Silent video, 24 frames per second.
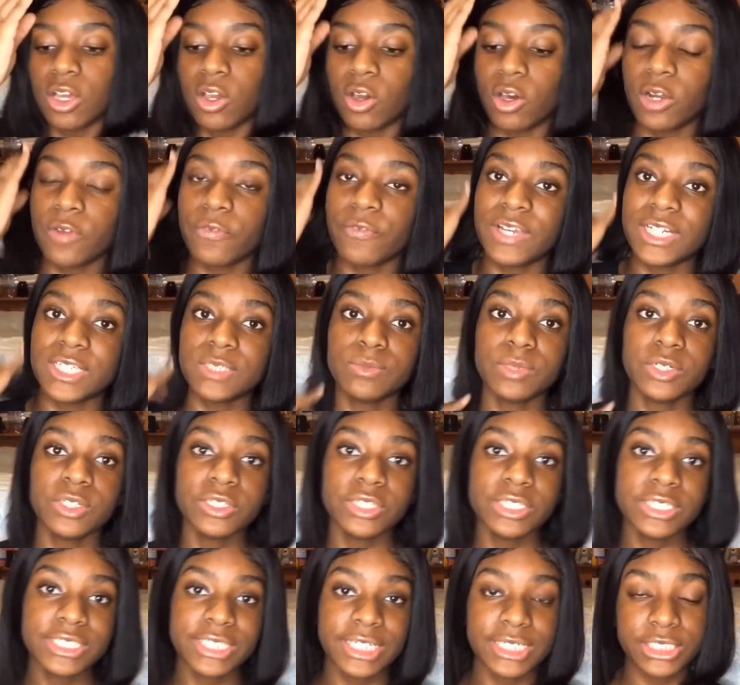freshman
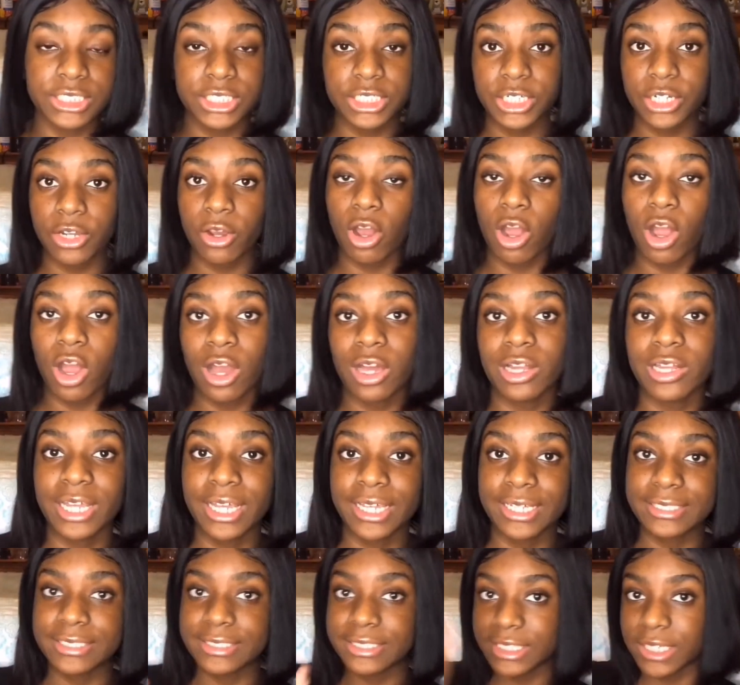orientation. There are
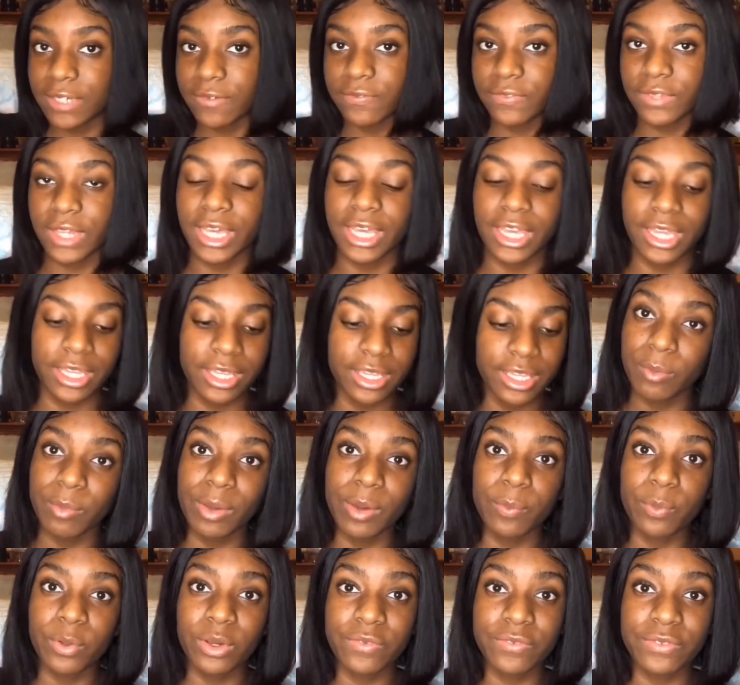like stuff that in my
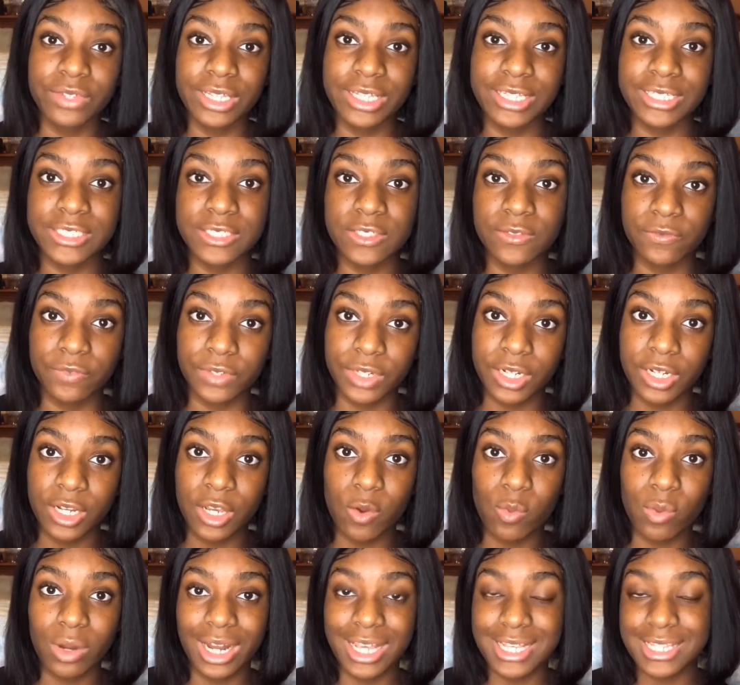previous video
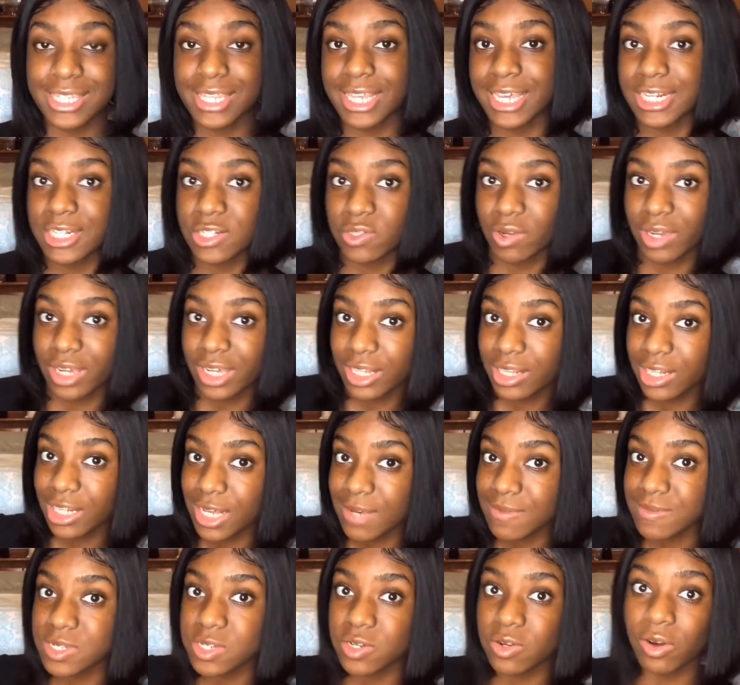when I said join
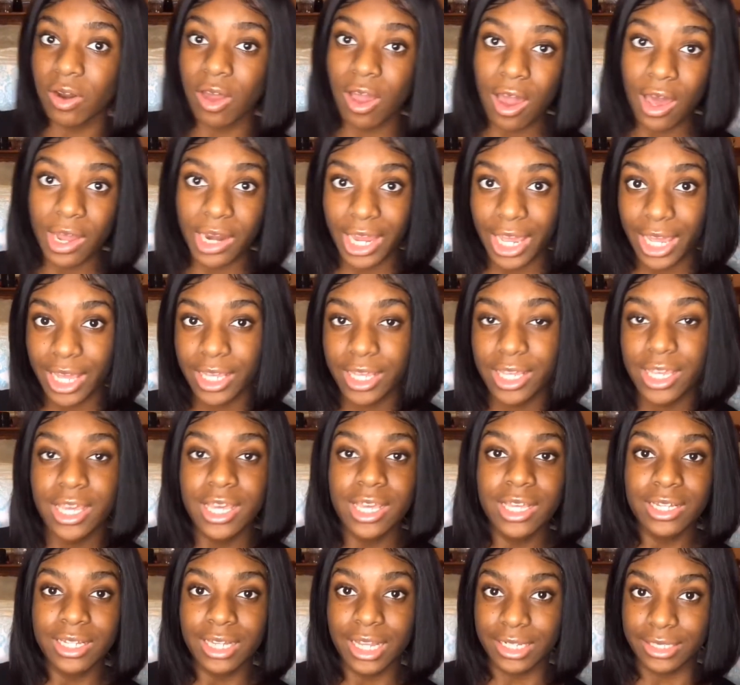clubs, join all that,
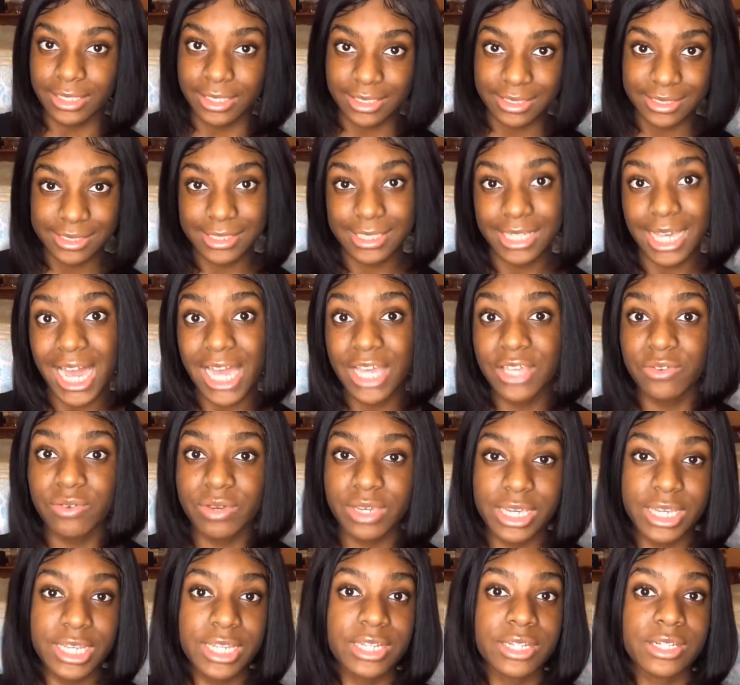like this is how you
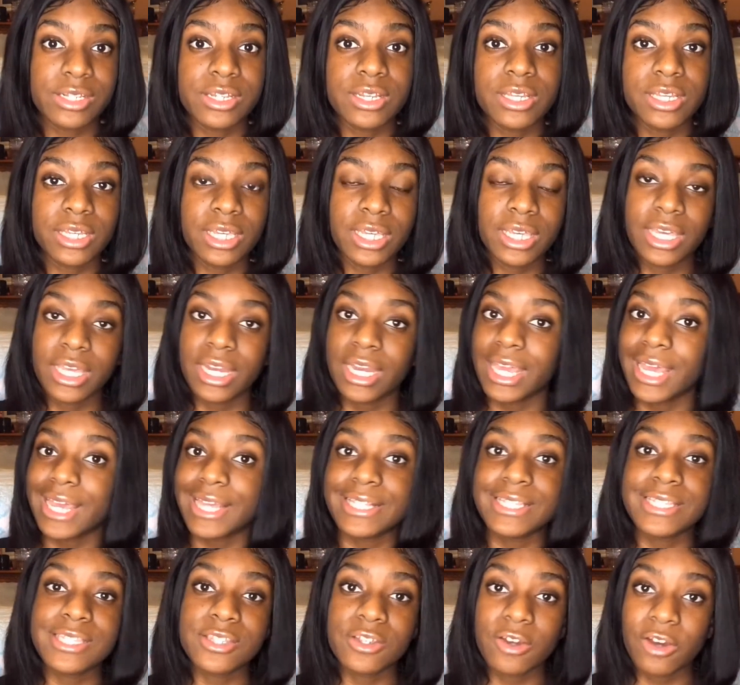can get a head
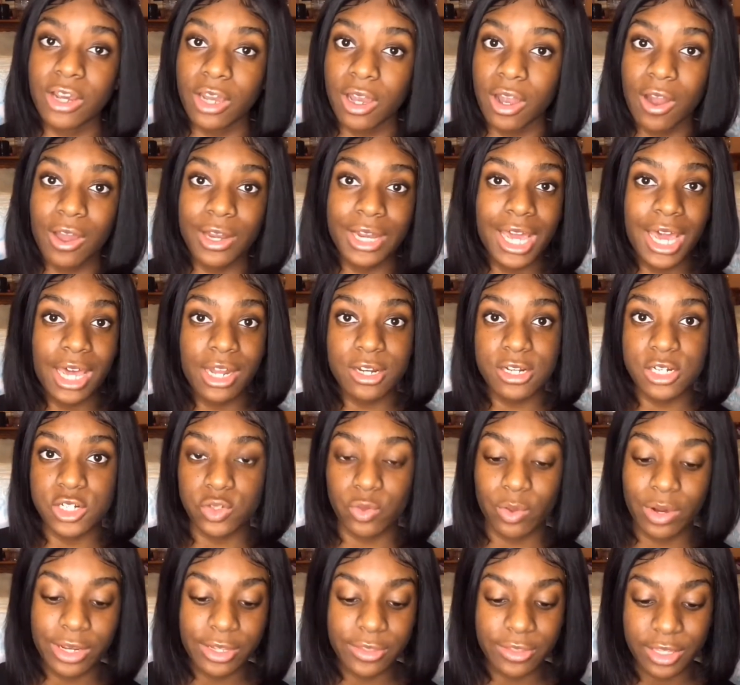start on how to
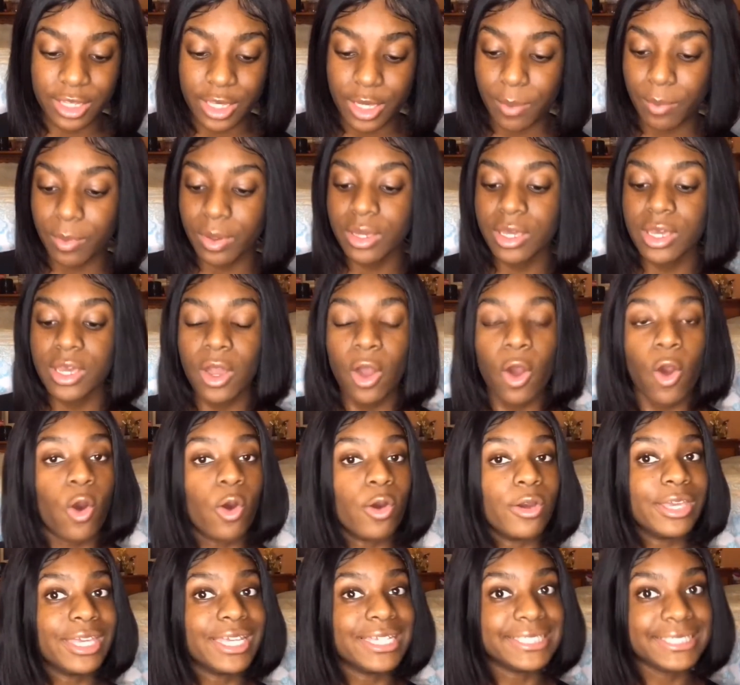join them.
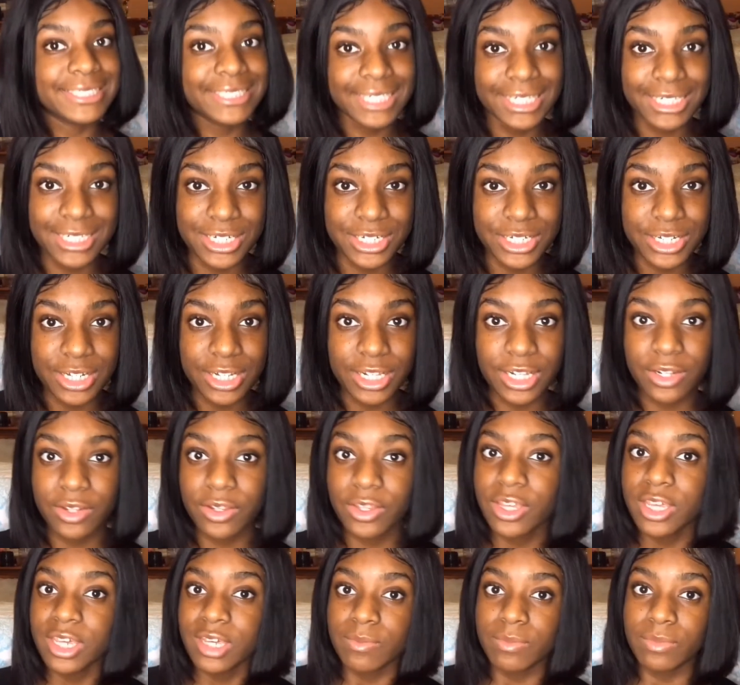Orientation,
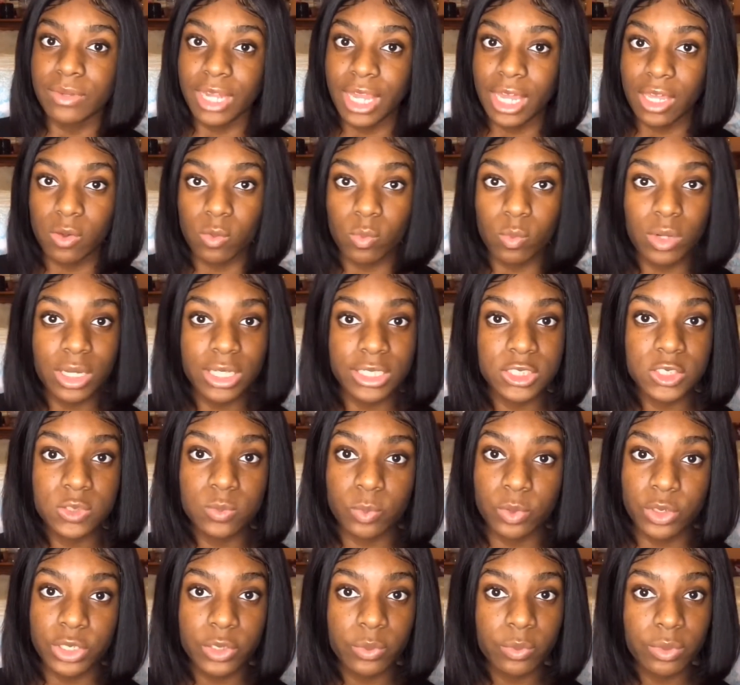be like what
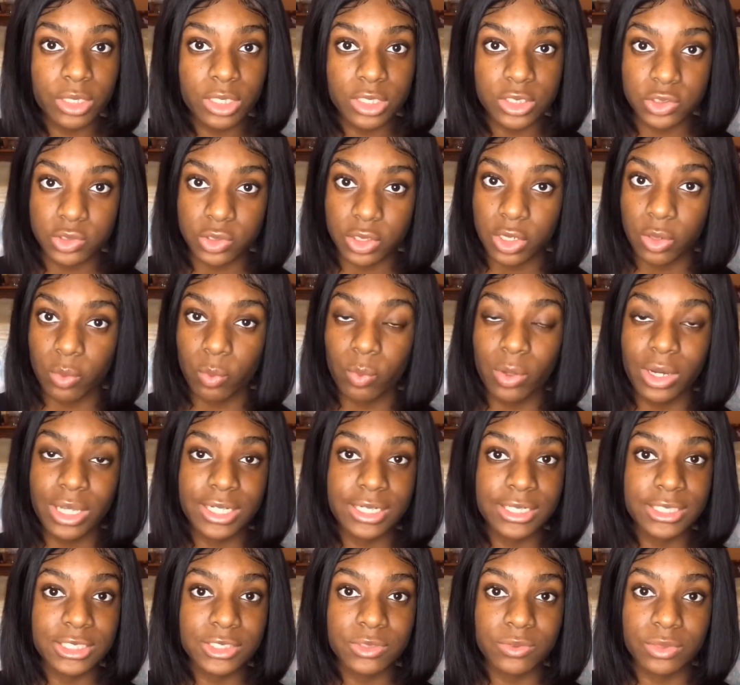sport you want to join, what
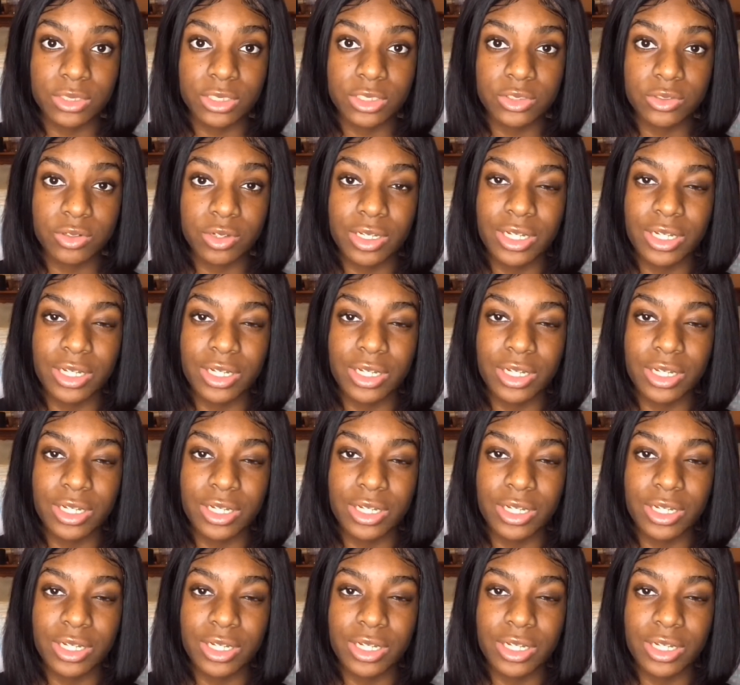this you want to join.